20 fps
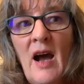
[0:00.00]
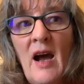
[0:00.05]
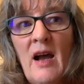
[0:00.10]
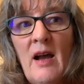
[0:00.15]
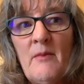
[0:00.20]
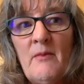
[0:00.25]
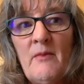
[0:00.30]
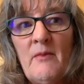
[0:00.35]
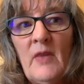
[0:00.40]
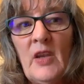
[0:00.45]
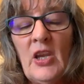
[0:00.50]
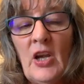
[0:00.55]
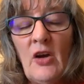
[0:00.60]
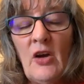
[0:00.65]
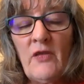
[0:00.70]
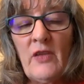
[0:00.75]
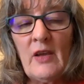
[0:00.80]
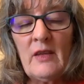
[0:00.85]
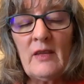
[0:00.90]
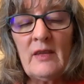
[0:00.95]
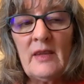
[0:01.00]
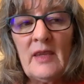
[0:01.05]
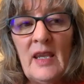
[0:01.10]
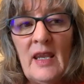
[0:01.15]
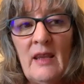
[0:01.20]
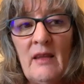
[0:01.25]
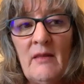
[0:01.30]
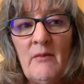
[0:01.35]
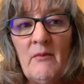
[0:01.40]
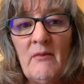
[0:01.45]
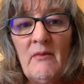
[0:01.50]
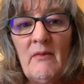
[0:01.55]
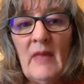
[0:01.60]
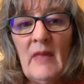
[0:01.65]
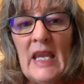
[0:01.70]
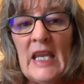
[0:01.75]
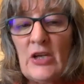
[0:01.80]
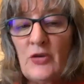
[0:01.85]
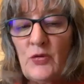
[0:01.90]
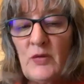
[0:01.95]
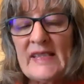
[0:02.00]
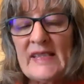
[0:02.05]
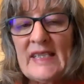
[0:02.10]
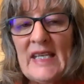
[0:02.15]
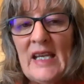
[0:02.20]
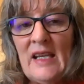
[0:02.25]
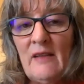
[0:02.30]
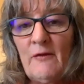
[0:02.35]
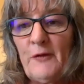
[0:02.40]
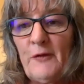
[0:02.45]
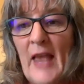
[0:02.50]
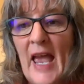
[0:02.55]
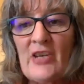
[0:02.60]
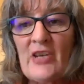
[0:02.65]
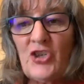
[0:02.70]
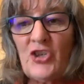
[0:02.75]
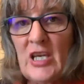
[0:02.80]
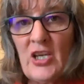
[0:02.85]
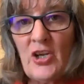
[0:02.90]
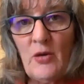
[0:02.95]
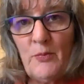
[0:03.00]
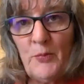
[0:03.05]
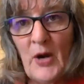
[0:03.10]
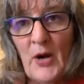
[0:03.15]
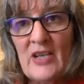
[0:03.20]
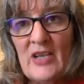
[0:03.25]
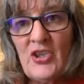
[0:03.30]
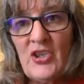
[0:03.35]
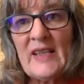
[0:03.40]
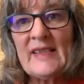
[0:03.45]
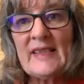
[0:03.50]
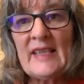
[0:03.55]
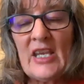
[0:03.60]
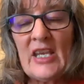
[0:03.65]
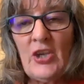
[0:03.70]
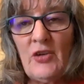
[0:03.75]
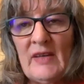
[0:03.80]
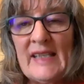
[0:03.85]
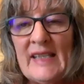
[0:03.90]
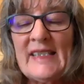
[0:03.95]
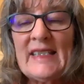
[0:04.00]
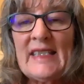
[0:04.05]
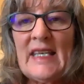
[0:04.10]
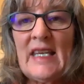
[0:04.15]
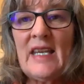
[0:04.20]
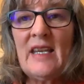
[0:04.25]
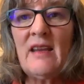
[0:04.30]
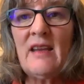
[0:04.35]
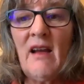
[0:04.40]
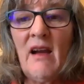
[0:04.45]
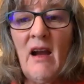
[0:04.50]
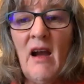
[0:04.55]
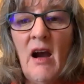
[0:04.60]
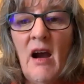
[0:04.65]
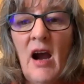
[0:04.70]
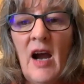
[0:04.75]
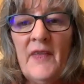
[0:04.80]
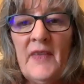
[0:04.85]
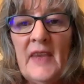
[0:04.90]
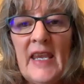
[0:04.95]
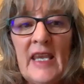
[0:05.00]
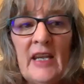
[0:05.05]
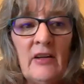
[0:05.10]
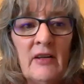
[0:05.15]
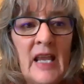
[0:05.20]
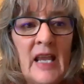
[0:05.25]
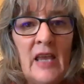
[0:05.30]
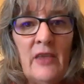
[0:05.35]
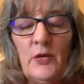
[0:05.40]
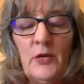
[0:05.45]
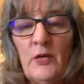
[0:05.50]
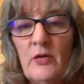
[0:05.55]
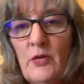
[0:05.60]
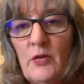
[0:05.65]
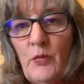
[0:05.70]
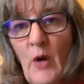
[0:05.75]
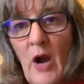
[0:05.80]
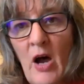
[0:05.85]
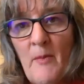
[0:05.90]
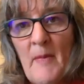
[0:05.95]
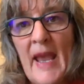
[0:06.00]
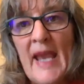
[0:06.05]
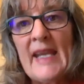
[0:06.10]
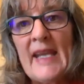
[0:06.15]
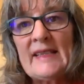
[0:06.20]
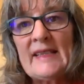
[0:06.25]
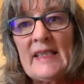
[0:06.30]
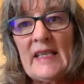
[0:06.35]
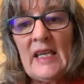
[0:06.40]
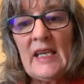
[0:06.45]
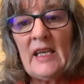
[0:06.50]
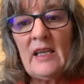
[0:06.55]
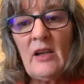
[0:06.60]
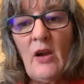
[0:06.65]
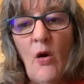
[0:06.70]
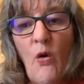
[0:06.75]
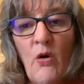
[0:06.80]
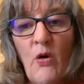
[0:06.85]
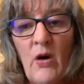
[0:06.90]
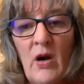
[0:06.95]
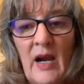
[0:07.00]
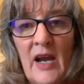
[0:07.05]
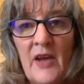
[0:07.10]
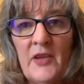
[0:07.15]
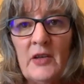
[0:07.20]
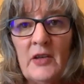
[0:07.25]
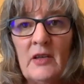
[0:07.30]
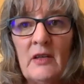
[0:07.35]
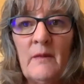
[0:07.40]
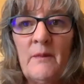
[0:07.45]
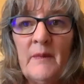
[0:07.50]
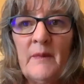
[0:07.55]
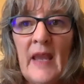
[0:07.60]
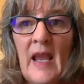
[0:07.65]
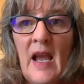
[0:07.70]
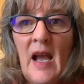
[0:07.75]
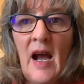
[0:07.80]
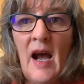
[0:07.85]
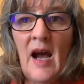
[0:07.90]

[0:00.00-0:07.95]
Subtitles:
the interesting, flashy new projects that you can see on the internet through Dwell magazine or other